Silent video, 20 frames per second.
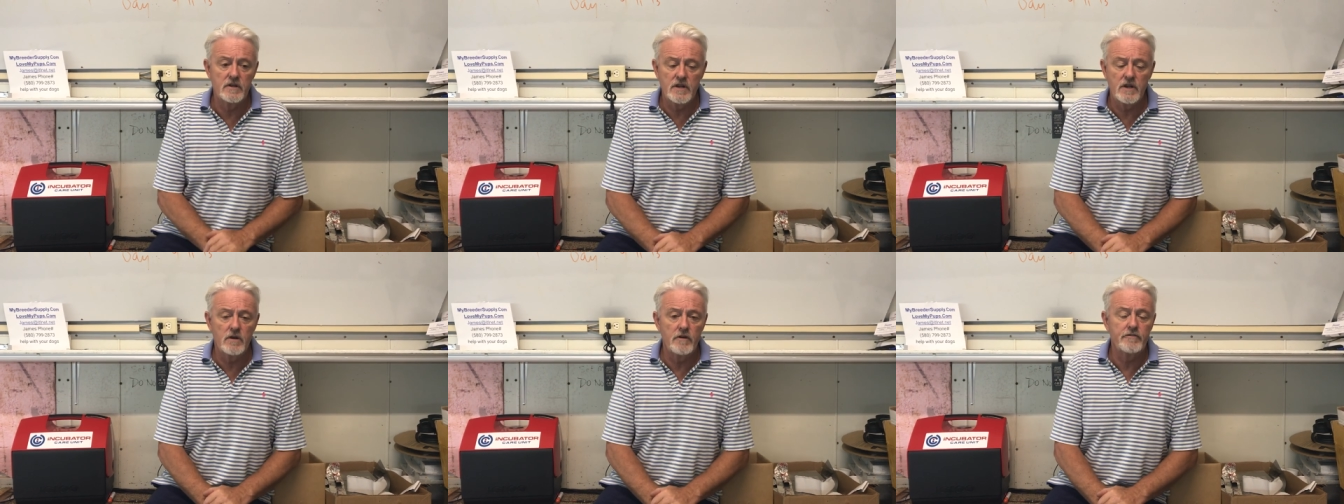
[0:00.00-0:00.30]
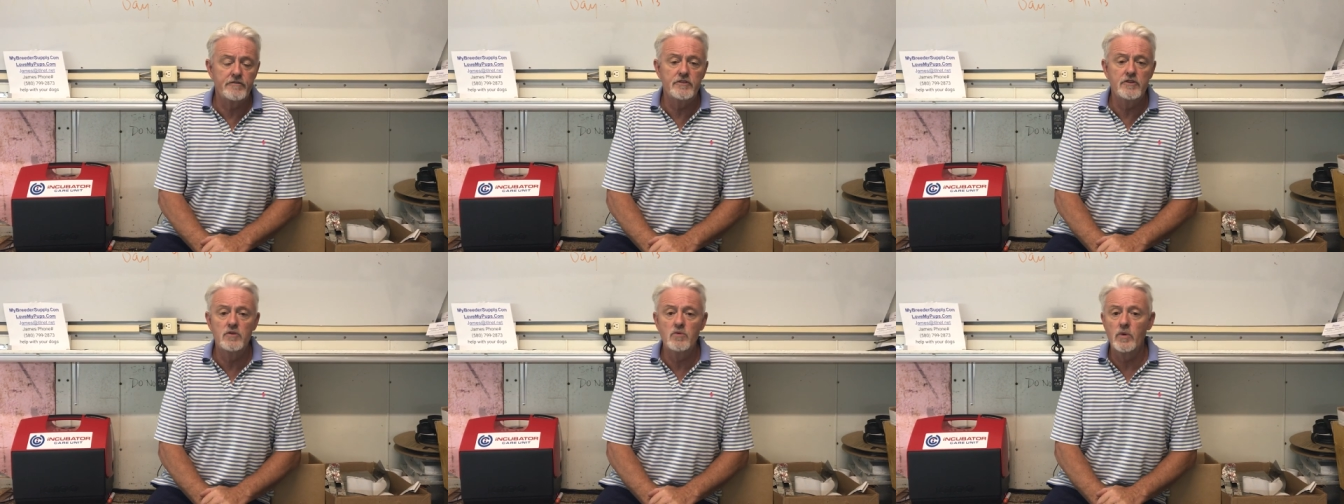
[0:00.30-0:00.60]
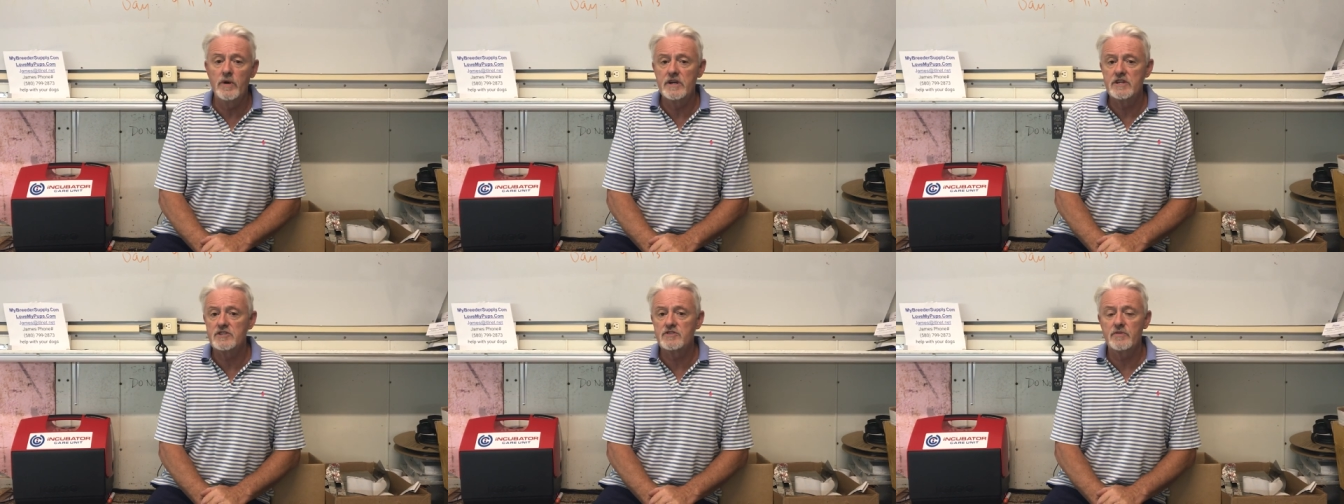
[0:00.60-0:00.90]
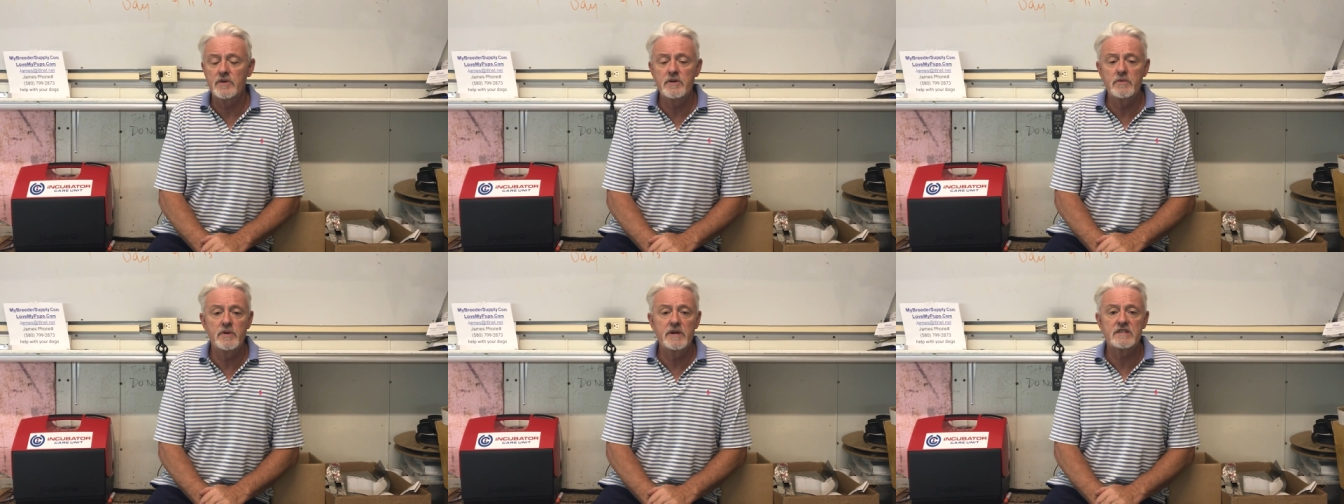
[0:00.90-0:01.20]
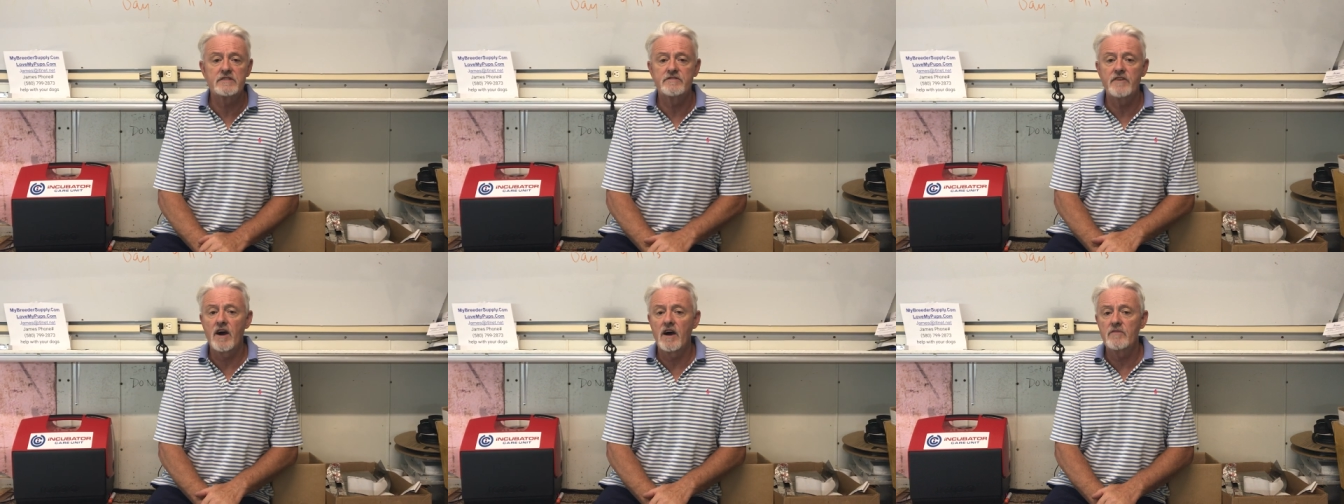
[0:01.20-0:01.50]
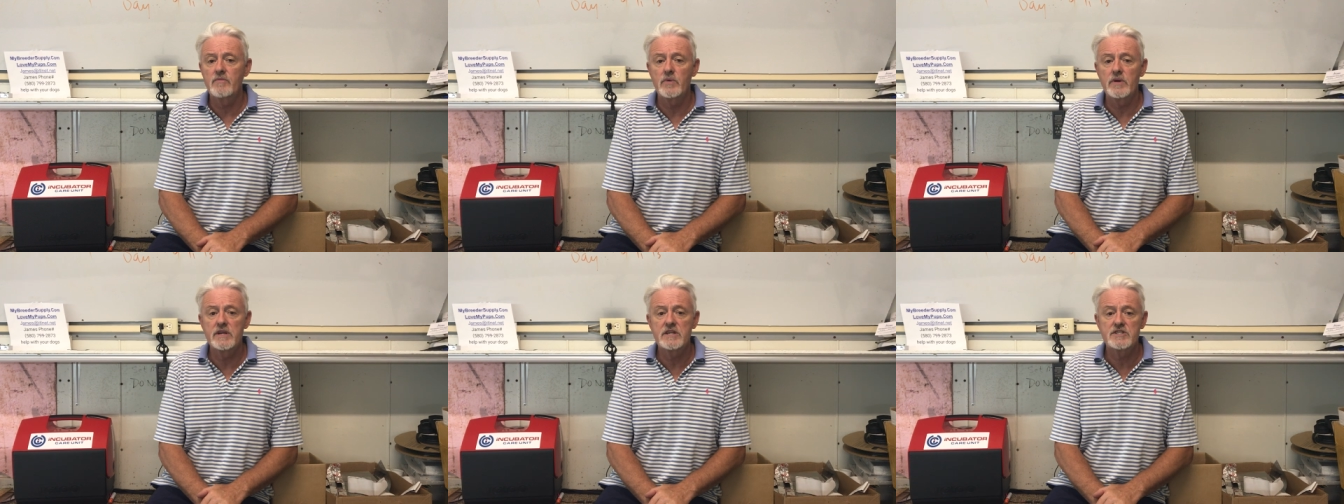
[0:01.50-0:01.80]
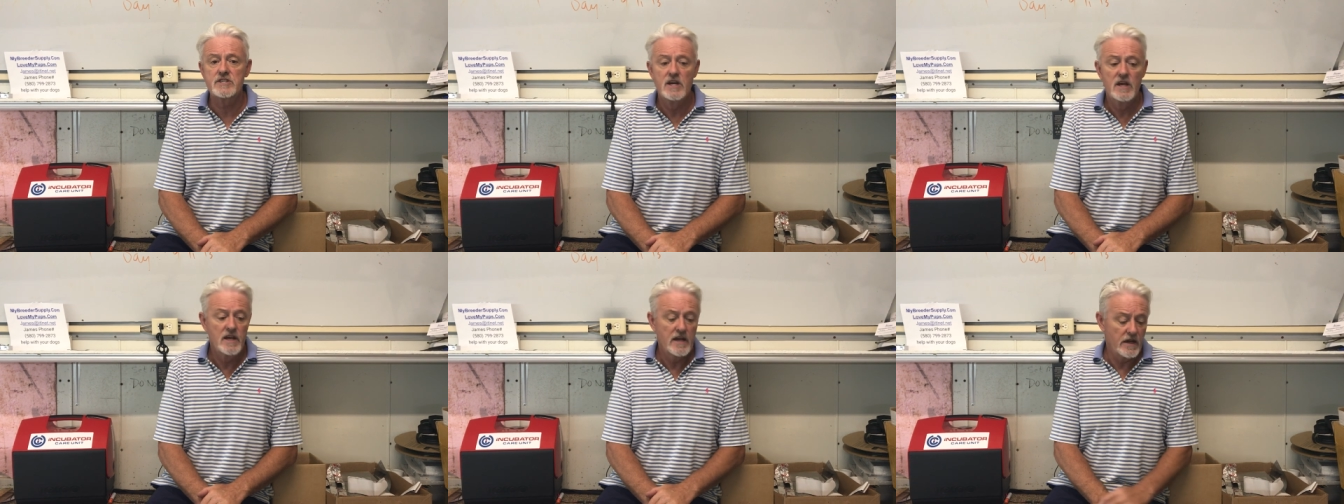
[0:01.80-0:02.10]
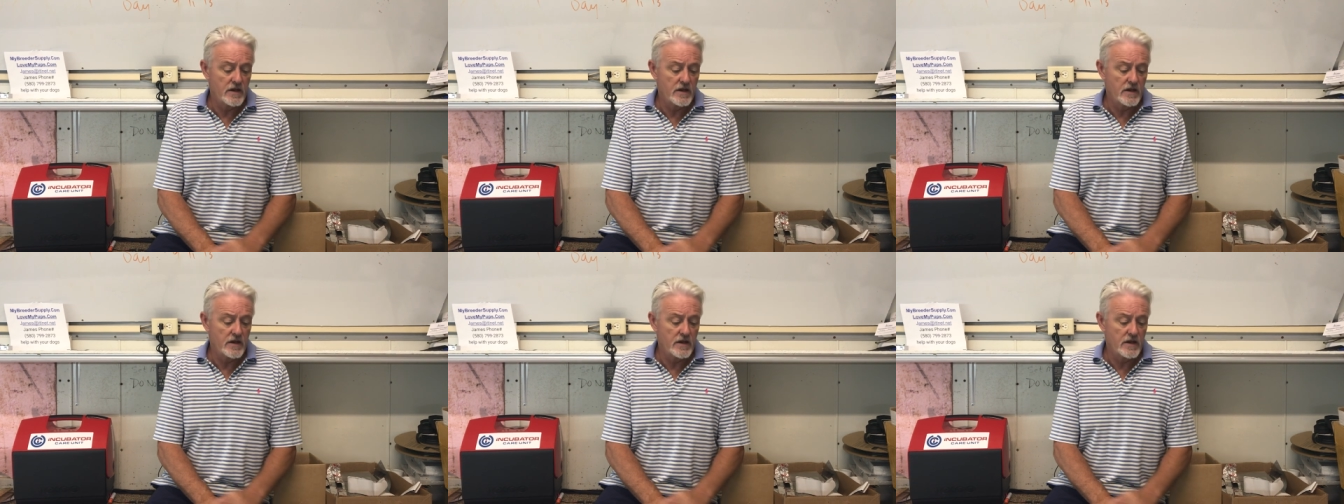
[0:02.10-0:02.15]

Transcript: you know, a few weeks, three weeks, five weeks,